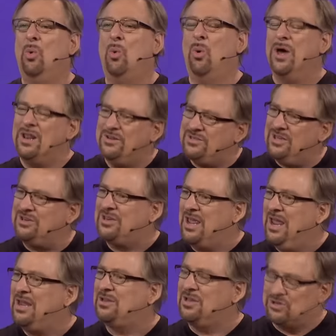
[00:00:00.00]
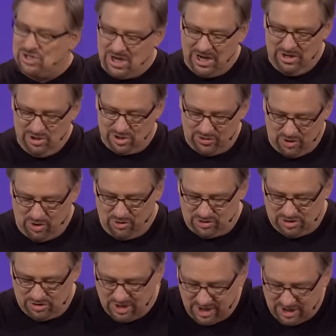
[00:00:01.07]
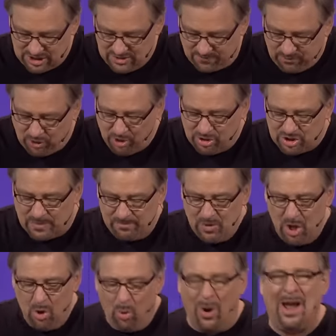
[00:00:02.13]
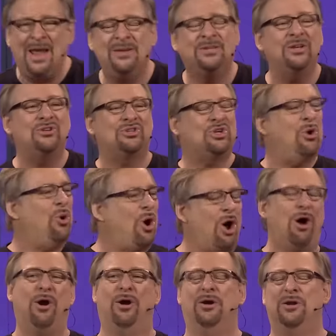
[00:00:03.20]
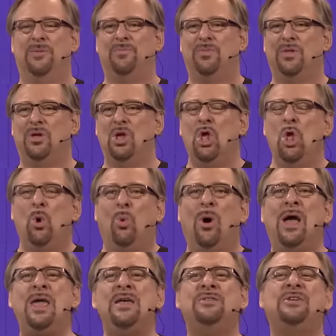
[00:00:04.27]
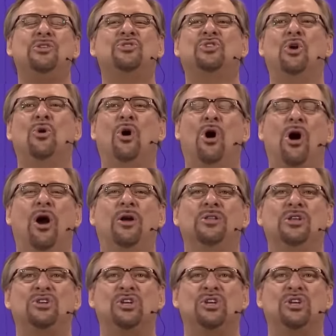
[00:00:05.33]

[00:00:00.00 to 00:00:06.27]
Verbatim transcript: What does it take to change those things? First, why is it so hard? Why is it so hard to